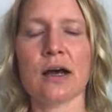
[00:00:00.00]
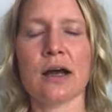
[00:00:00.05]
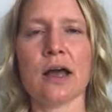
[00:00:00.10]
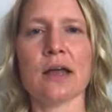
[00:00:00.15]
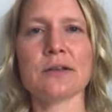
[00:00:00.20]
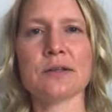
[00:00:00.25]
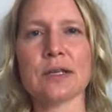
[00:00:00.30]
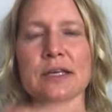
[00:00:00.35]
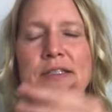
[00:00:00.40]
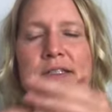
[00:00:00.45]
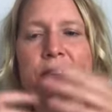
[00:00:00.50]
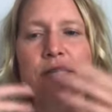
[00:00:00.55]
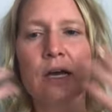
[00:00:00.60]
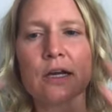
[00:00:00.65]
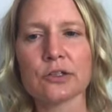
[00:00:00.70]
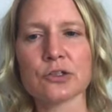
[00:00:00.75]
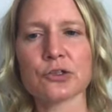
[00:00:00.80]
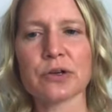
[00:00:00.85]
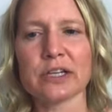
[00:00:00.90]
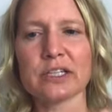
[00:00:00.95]
is
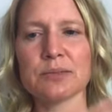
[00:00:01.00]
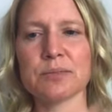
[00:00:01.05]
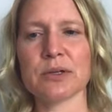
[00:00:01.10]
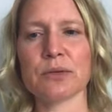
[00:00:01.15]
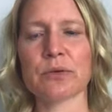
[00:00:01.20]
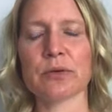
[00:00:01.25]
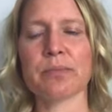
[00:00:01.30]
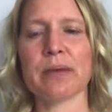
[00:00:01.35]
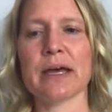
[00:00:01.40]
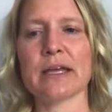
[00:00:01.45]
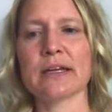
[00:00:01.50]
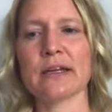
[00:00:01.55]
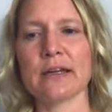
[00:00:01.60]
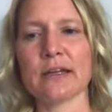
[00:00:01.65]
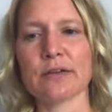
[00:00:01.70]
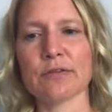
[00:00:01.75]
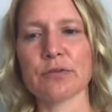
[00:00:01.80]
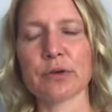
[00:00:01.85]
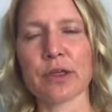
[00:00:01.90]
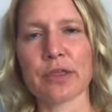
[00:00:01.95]
not trying to be
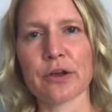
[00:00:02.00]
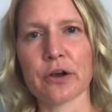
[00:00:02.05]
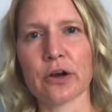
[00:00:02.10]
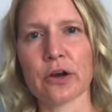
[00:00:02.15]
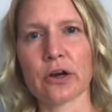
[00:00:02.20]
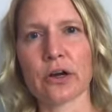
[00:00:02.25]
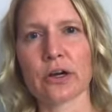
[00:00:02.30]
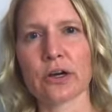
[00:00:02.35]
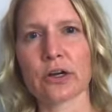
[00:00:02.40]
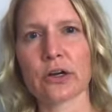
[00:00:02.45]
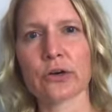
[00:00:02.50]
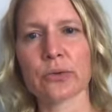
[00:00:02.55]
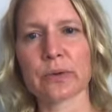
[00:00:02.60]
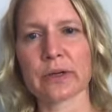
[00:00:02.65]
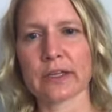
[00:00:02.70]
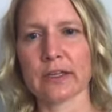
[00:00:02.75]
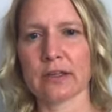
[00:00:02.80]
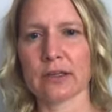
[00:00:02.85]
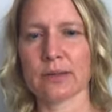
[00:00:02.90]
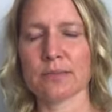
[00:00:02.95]
repetitive with her
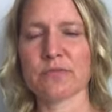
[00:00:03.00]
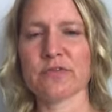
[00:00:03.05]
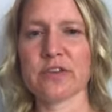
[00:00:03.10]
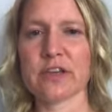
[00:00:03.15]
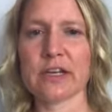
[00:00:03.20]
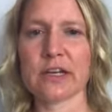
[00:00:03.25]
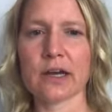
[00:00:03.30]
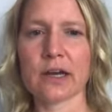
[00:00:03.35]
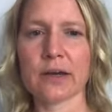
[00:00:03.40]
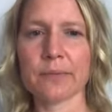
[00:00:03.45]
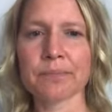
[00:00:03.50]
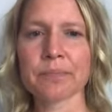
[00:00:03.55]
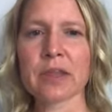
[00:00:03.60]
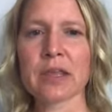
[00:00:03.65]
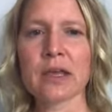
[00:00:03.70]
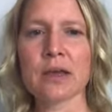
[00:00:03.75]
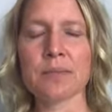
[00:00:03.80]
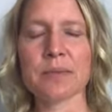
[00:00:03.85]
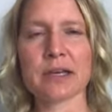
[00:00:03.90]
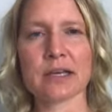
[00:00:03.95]
curriculum vitae
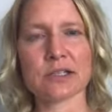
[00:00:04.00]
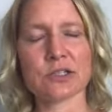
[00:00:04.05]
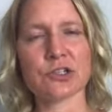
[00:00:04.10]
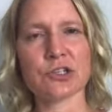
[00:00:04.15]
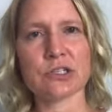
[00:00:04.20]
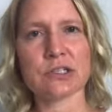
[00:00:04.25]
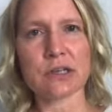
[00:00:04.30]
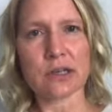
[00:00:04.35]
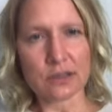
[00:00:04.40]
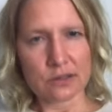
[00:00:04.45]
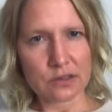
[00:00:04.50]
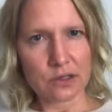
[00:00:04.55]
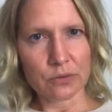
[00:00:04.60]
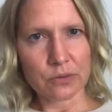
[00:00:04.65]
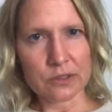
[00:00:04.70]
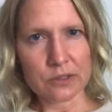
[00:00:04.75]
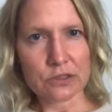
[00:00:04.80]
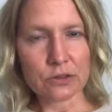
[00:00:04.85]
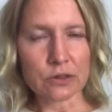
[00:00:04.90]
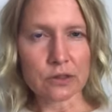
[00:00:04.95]
because she does go
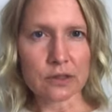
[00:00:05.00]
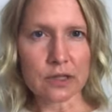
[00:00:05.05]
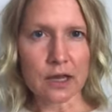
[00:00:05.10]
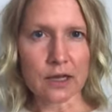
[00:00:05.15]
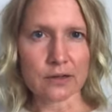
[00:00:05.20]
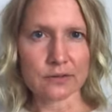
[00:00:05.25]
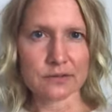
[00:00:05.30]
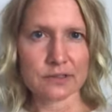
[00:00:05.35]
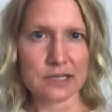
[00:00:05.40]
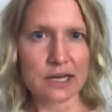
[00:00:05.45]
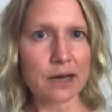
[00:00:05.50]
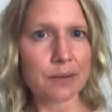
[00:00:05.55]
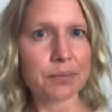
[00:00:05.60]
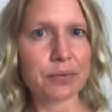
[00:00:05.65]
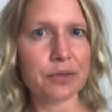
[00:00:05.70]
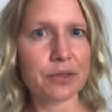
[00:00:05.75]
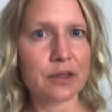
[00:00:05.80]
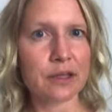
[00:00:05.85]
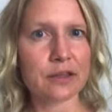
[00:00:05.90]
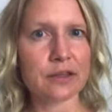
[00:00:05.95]
into a lot of
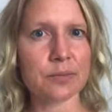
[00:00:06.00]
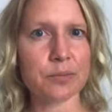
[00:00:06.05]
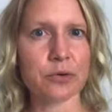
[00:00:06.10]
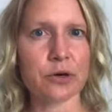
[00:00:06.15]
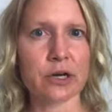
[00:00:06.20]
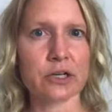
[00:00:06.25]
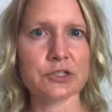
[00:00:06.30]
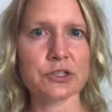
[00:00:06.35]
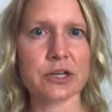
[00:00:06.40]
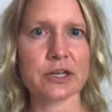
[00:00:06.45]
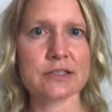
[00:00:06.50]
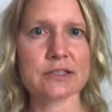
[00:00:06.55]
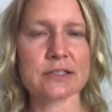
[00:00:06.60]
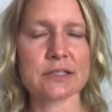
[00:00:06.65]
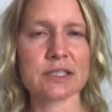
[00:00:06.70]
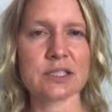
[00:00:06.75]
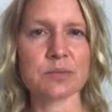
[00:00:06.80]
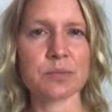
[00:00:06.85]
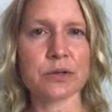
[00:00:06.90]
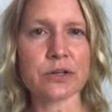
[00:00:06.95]
depth in the projects and
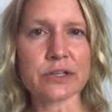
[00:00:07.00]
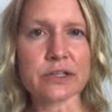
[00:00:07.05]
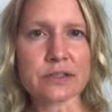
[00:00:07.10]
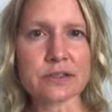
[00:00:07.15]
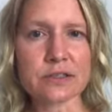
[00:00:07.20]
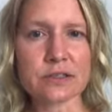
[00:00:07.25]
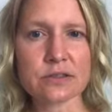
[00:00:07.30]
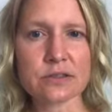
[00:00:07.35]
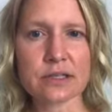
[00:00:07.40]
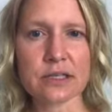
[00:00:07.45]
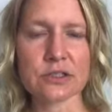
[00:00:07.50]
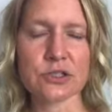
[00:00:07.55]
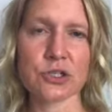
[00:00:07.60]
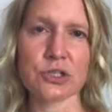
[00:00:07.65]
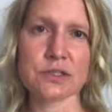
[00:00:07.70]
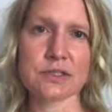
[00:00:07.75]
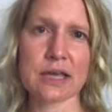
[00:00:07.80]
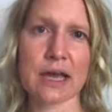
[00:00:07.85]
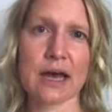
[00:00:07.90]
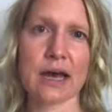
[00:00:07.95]
experiences that
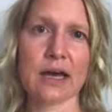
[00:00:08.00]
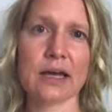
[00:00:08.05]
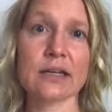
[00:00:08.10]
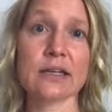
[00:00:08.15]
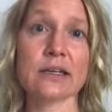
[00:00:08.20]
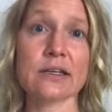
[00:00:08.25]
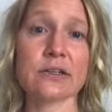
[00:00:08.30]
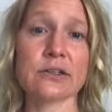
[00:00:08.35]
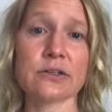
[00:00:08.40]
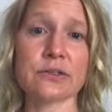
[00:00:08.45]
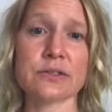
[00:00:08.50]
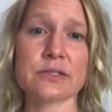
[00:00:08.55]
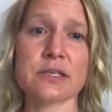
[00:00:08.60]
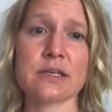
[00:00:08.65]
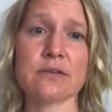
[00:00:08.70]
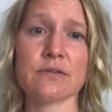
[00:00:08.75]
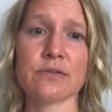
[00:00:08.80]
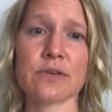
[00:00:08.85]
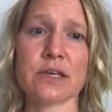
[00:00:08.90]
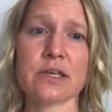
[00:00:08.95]
she's had in her
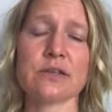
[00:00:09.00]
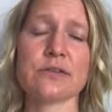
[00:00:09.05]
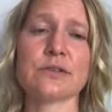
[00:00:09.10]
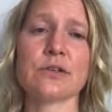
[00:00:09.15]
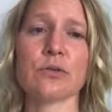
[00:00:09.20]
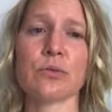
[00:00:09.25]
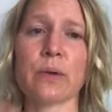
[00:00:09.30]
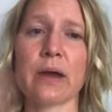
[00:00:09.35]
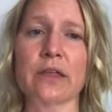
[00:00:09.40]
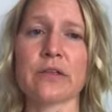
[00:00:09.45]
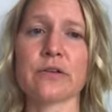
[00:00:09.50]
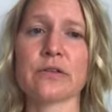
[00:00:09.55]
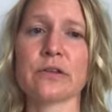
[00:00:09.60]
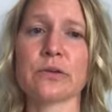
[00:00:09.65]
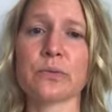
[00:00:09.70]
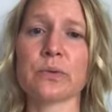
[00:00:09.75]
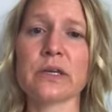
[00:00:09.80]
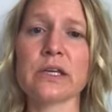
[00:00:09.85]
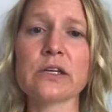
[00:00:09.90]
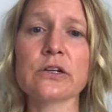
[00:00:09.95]
CV. So rather than
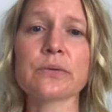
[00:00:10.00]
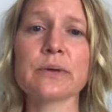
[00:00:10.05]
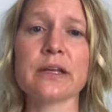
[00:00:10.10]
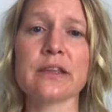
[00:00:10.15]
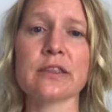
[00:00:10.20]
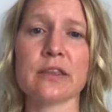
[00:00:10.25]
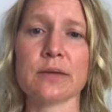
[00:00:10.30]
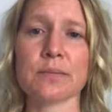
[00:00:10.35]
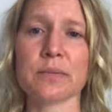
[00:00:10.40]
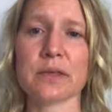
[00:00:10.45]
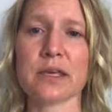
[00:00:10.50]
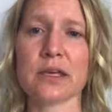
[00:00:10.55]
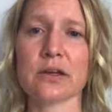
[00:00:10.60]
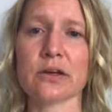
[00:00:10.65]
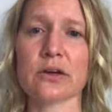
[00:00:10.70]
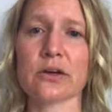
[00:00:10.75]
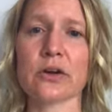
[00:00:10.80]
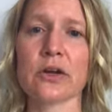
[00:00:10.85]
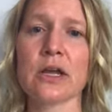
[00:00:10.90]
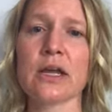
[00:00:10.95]
reiterate them
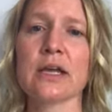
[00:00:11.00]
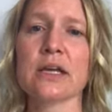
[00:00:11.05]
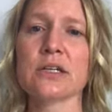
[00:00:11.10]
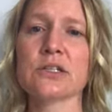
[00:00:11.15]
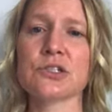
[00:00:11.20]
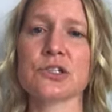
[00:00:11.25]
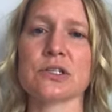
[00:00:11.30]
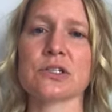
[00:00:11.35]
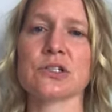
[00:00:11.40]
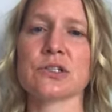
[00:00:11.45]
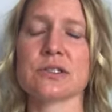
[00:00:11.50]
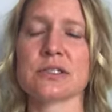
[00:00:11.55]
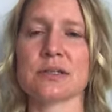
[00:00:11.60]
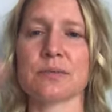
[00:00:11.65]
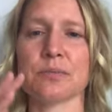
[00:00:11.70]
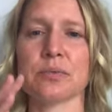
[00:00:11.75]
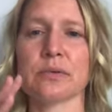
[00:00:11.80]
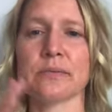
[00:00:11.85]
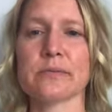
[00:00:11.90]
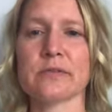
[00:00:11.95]
here, she's just
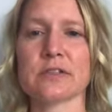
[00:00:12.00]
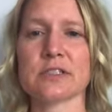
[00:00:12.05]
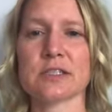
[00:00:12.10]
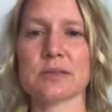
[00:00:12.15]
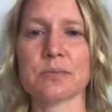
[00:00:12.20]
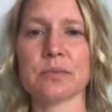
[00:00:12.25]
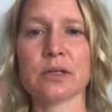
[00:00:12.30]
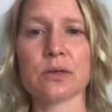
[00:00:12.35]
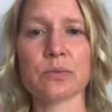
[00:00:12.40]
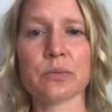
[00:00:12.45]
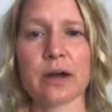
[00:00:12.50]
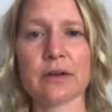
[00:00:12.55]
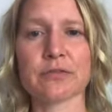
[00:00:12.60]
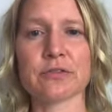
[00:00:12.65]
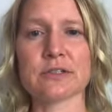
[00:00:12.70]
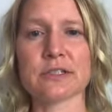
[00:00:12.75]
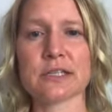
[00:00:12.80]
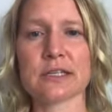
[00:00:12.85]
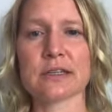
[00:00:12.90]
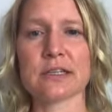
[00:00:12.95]
simply
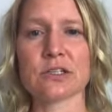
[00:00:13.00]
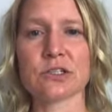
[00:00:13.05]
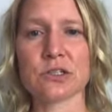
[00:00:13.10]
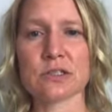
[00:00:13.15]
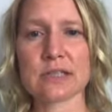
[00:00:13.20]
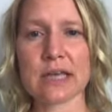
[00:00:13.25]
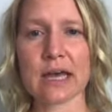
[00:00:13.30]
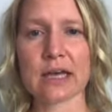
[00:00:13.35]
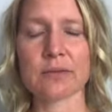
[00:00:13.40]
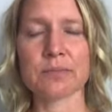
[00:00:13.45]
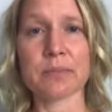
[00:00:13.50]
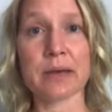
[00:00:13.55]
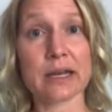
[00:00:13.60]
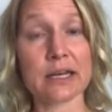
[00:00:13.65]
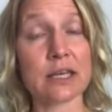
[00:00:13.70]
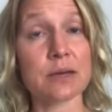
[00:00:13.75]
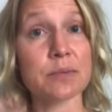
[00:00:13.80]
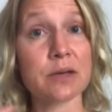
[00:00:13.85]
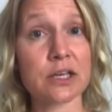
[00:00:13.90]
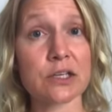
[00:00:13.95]
referencing that she's had
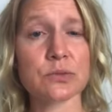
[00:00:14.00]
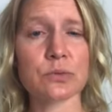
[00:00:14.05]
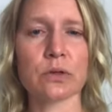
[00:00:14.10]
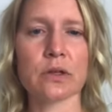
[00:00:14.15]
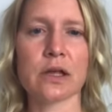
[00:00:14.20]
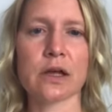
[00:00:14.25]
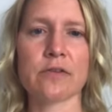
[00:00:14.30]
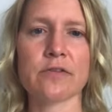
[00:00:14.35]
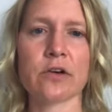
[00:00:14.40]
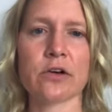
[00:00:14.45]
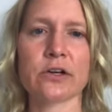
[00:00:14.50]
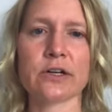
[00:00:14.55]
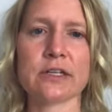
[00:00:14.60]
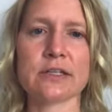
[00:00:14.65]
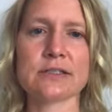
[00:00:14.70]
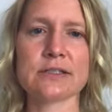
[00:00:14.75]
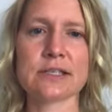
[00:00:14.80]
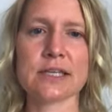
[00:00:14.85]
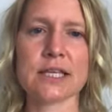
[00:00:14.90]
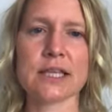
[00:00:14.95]
many because we'll have already
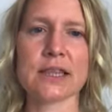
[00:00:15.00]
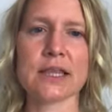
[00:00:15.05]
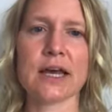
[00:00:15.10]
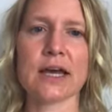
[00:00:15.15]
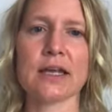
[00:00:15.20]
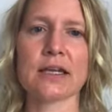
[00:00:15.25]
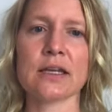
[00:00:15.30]
seen that.